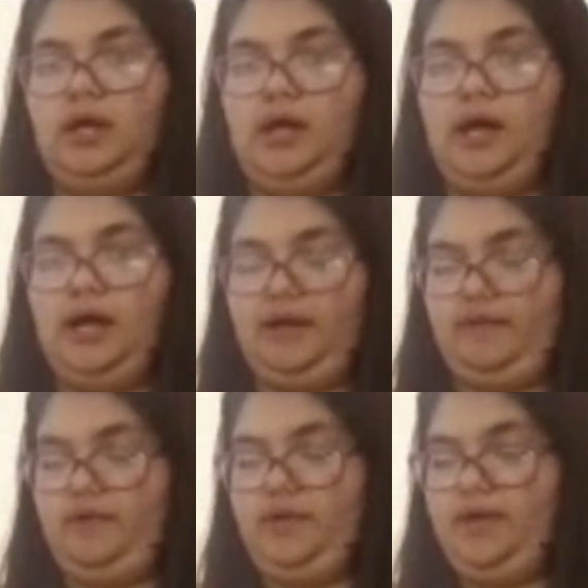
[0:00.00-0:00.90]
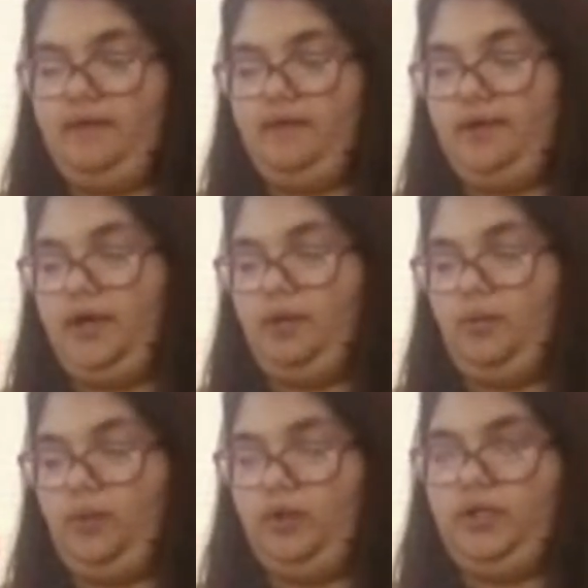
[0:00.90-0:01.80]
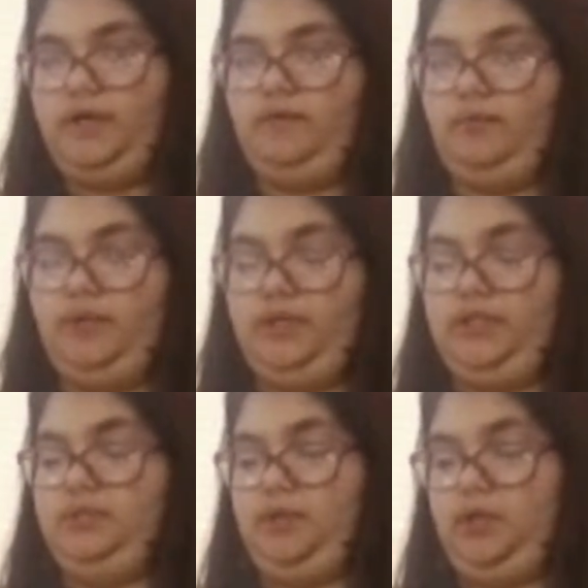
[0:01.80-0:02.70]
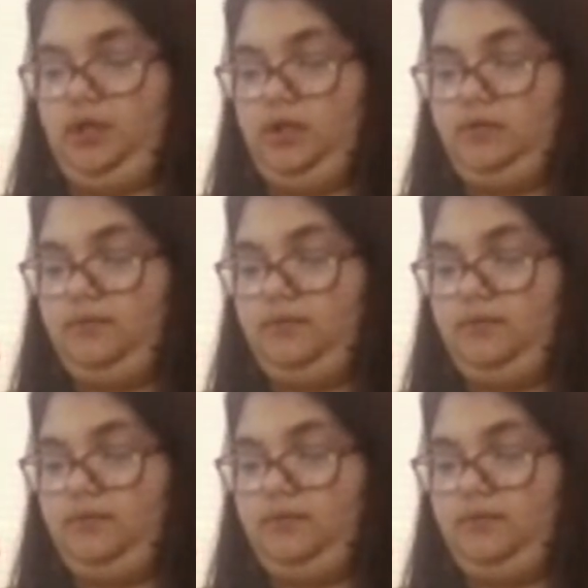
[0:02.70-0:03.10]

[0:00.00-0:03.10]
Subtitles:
I have never and will never be Hispanic.